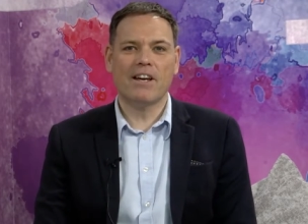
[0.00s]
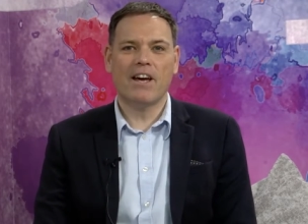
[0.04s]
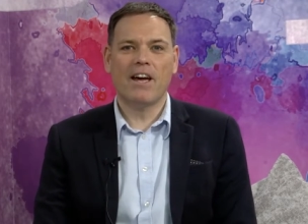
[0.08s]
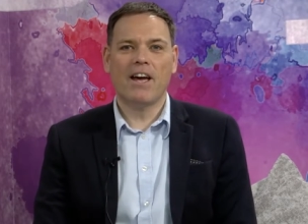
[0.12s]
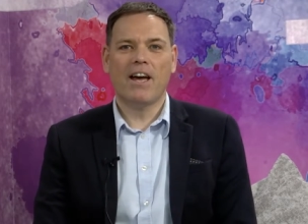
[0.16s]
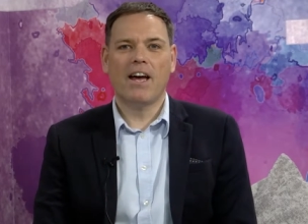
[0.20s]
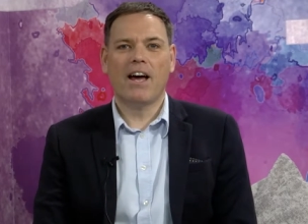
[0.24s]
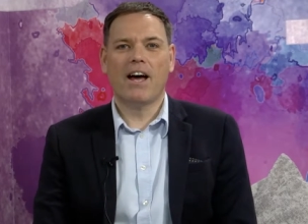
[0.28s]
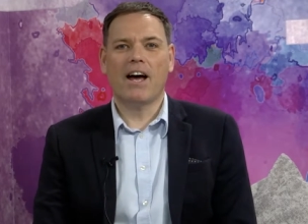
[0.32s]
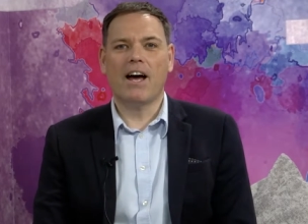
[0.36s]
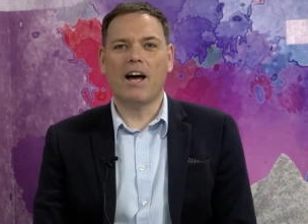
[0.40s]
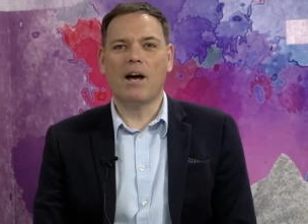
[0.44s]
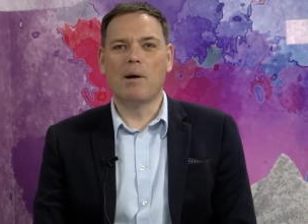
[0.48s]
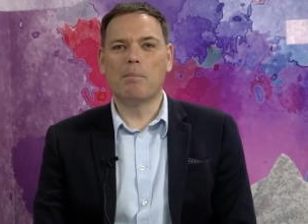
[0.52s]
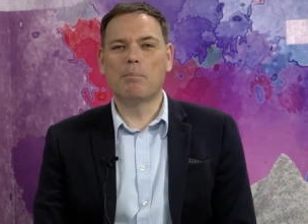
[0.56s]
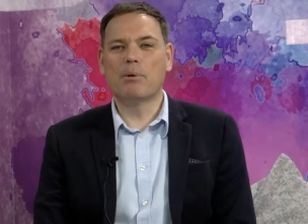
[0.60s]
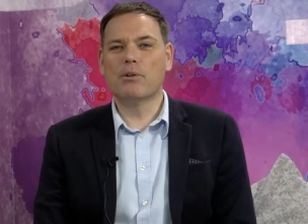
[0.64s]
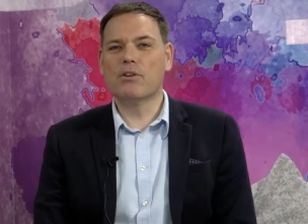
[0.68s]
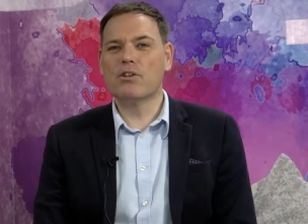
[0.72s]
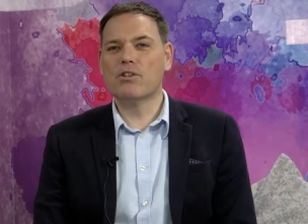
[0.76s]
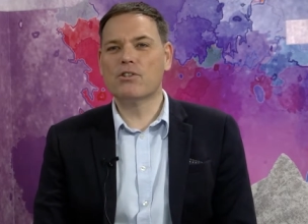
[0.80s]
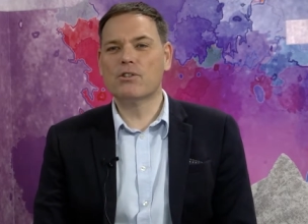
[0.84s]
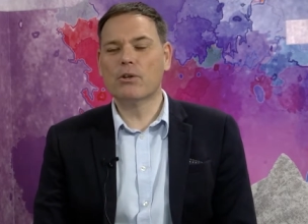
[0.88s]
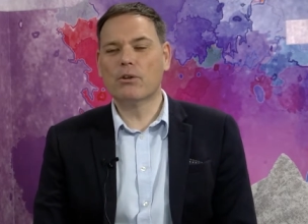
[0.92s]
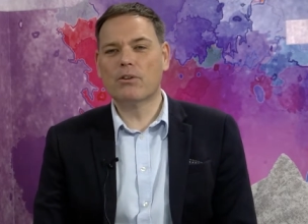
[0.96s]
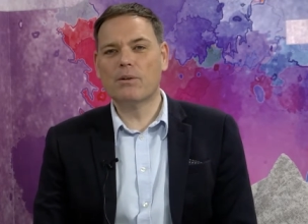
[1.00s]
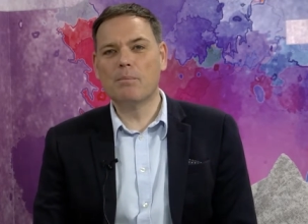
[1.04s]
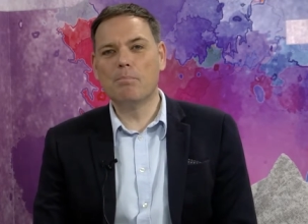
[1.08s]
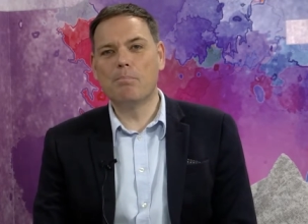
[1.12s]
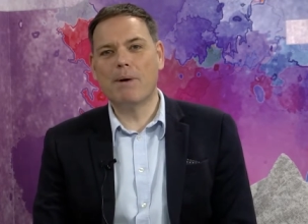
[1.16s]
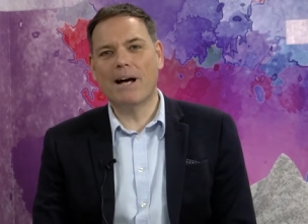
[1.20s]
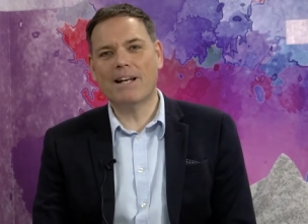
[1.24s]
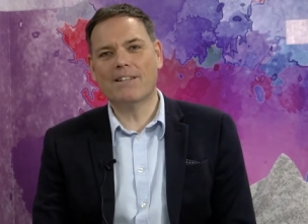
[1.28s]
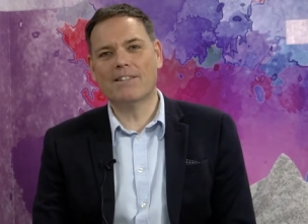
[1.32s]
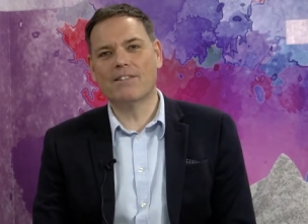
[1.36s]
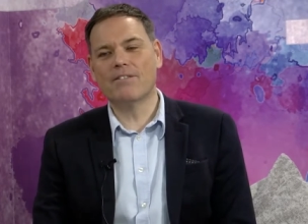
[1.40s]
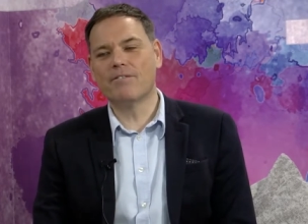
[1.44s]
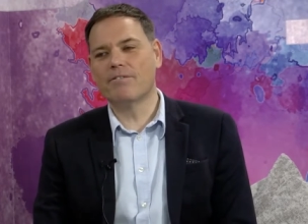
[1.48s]
but there's nothing
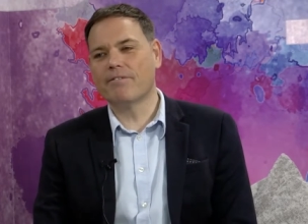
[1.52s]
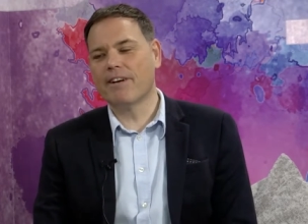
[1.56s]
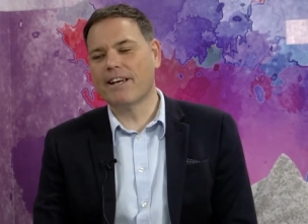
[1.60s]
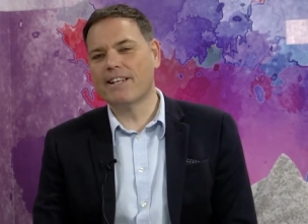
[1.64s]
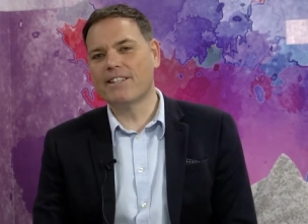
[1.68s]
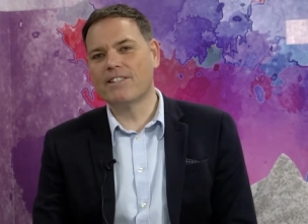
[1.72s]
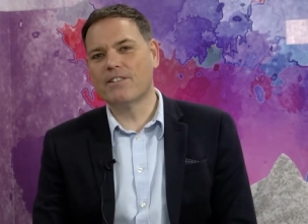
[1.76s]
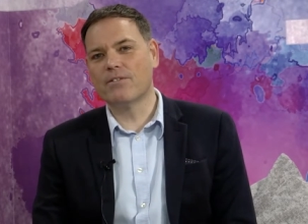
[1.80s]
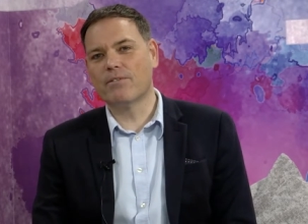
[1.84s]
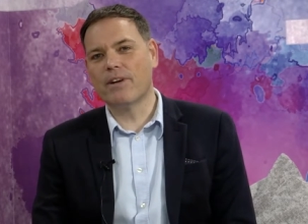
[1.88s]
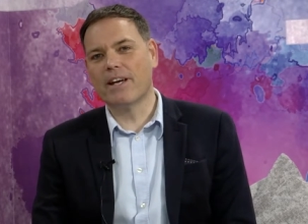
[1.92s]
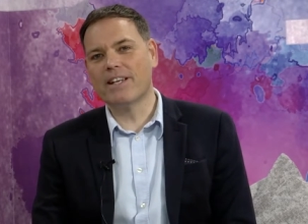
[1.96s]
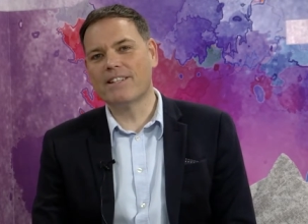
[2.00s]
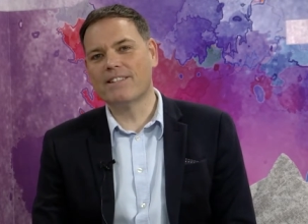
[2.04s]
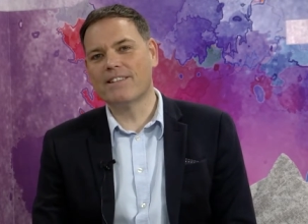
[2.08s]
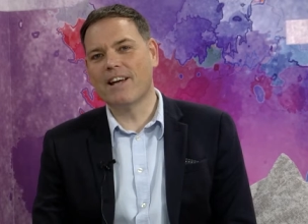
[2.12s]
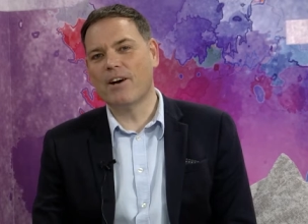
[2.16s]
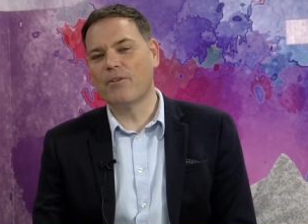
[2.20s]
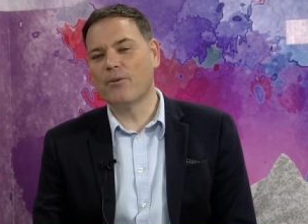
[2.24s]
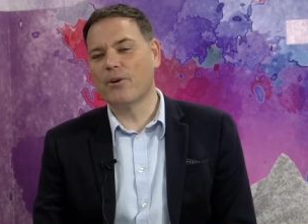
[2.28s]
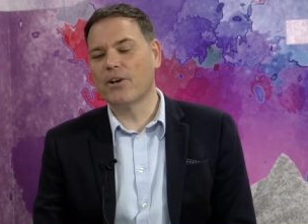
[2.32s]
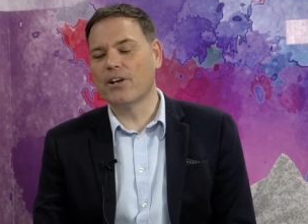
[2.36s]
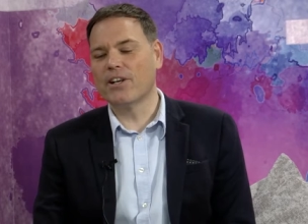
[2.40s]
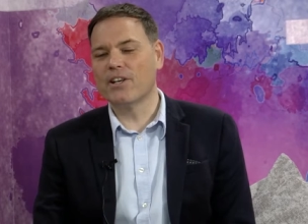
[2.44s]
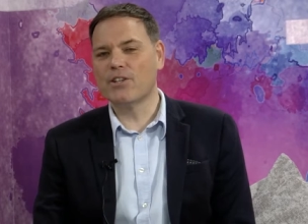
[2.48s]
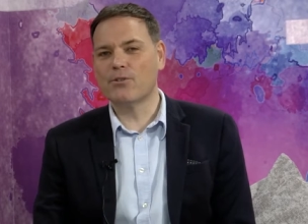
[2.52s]
better than face-to-face networking.